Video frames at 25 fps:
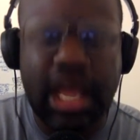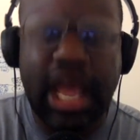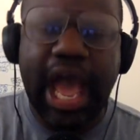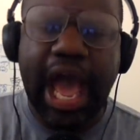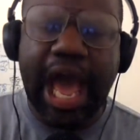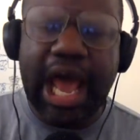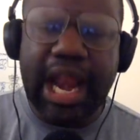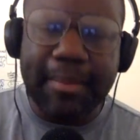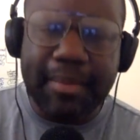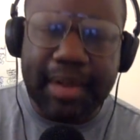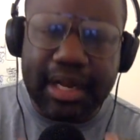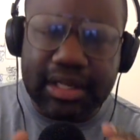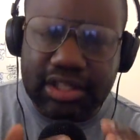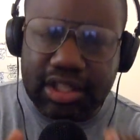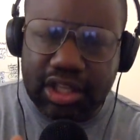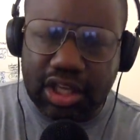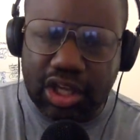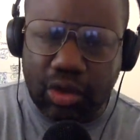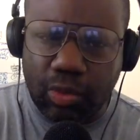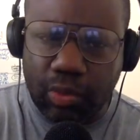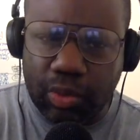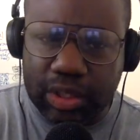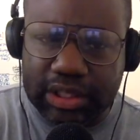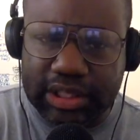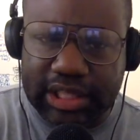And I'm going to
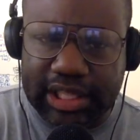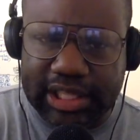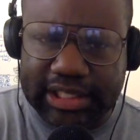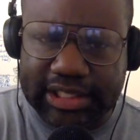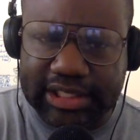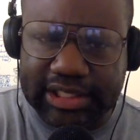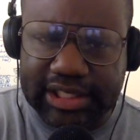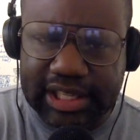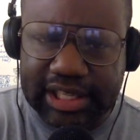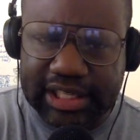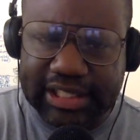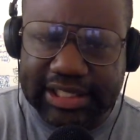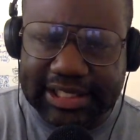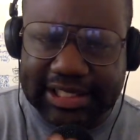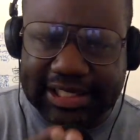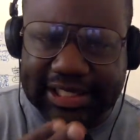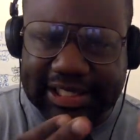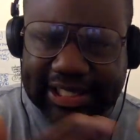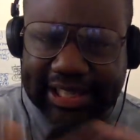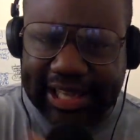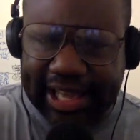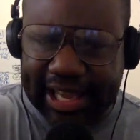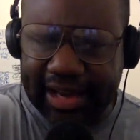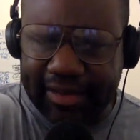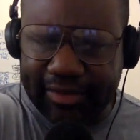deal with this
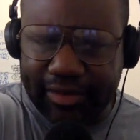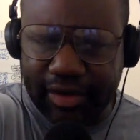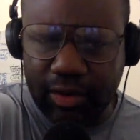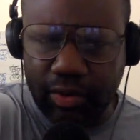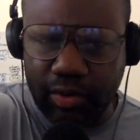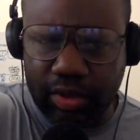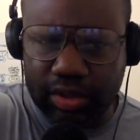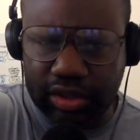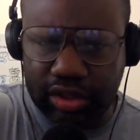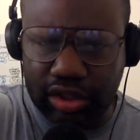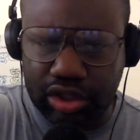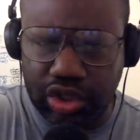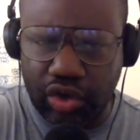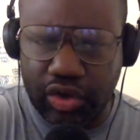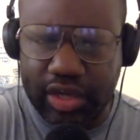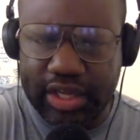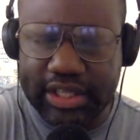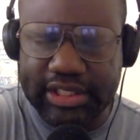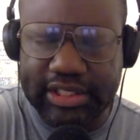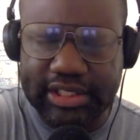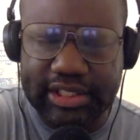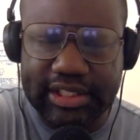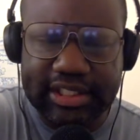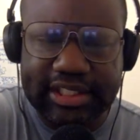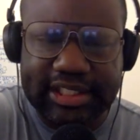slavery was a
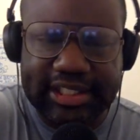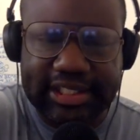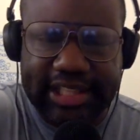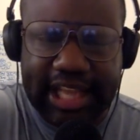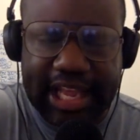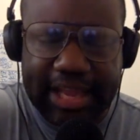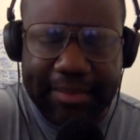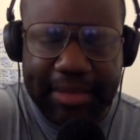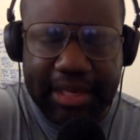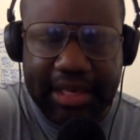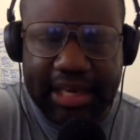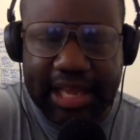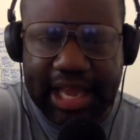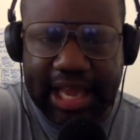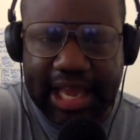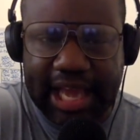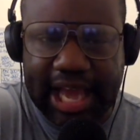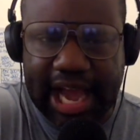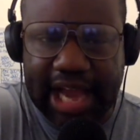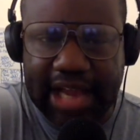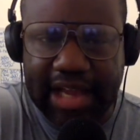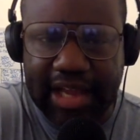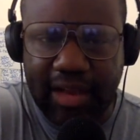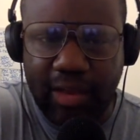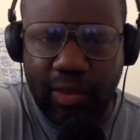choice statement that
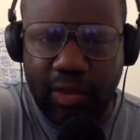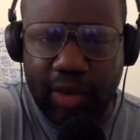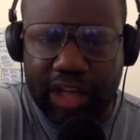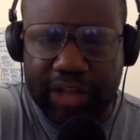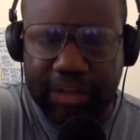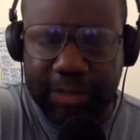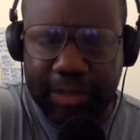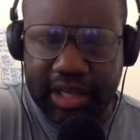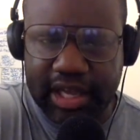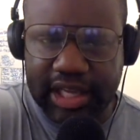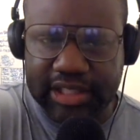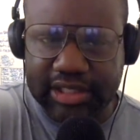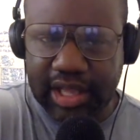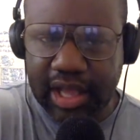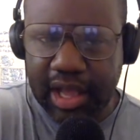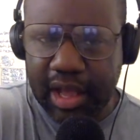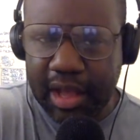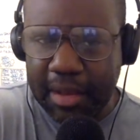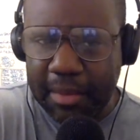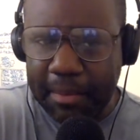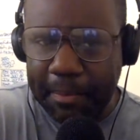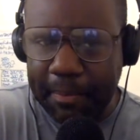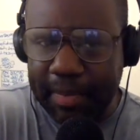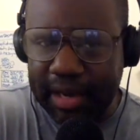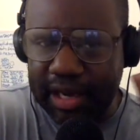Kanye West, because
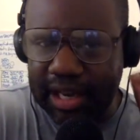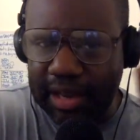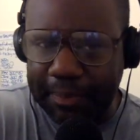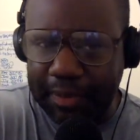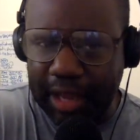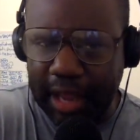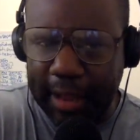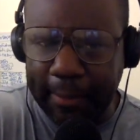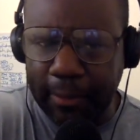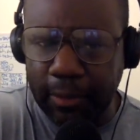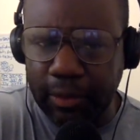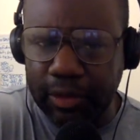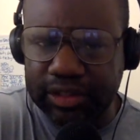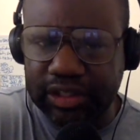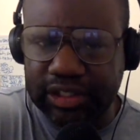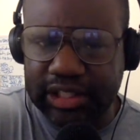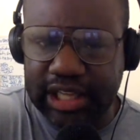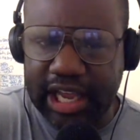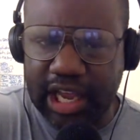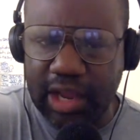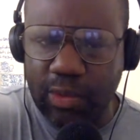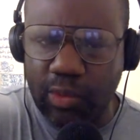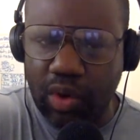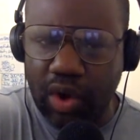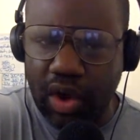many people were
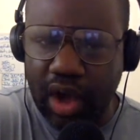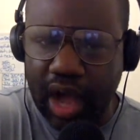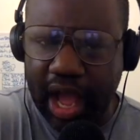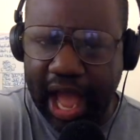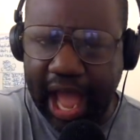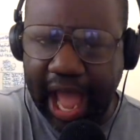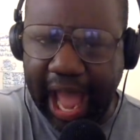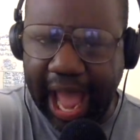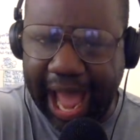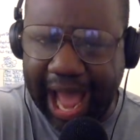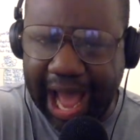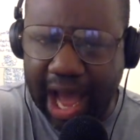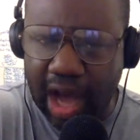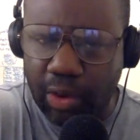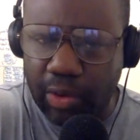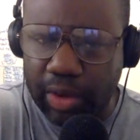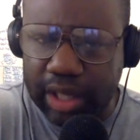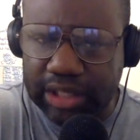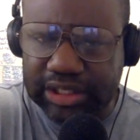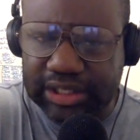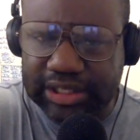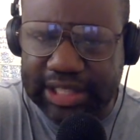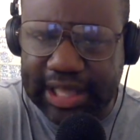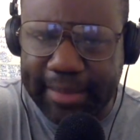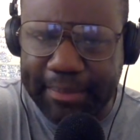saying, well, how
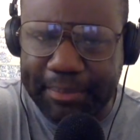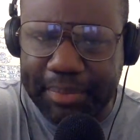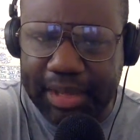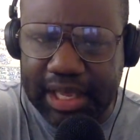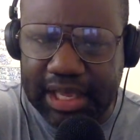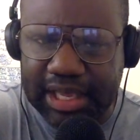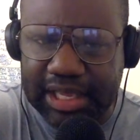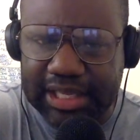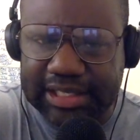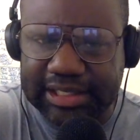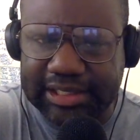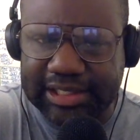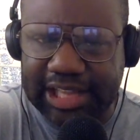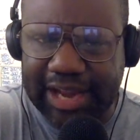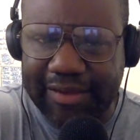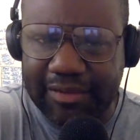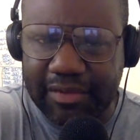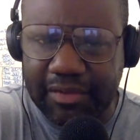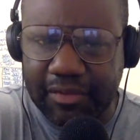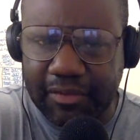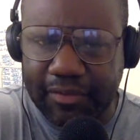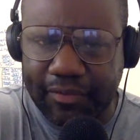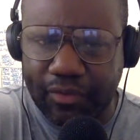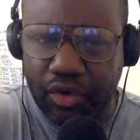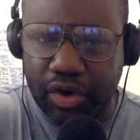was it that being in slavery
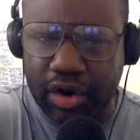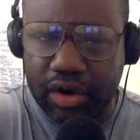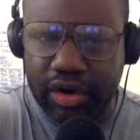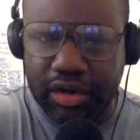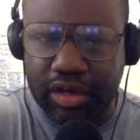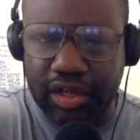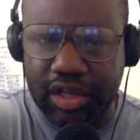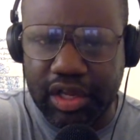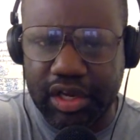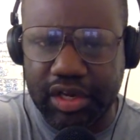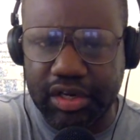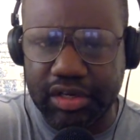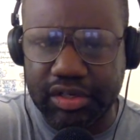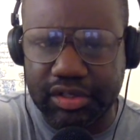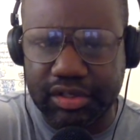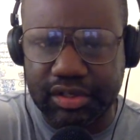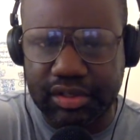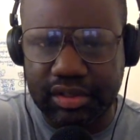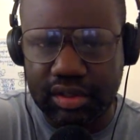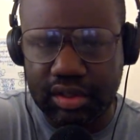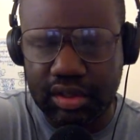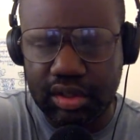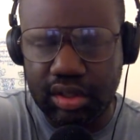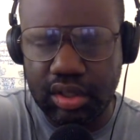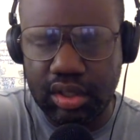for 400 years
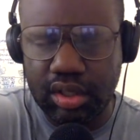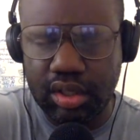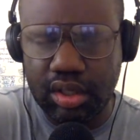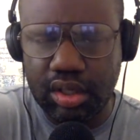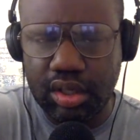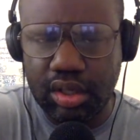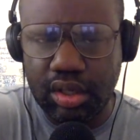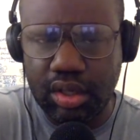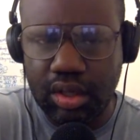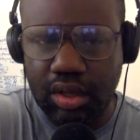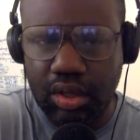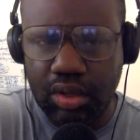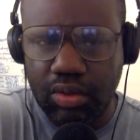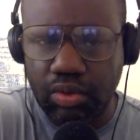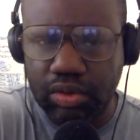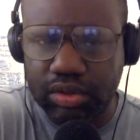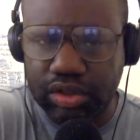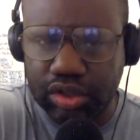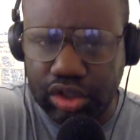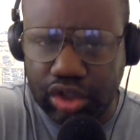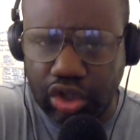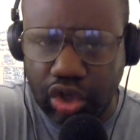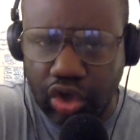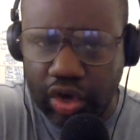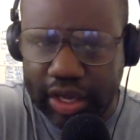was a
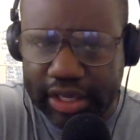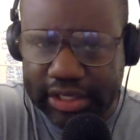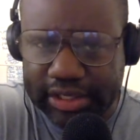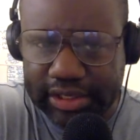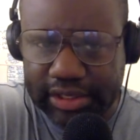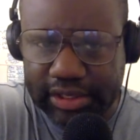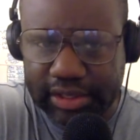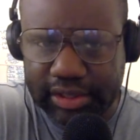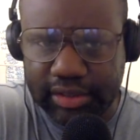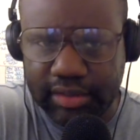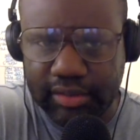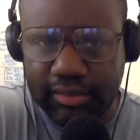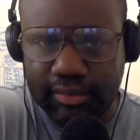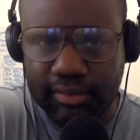choice?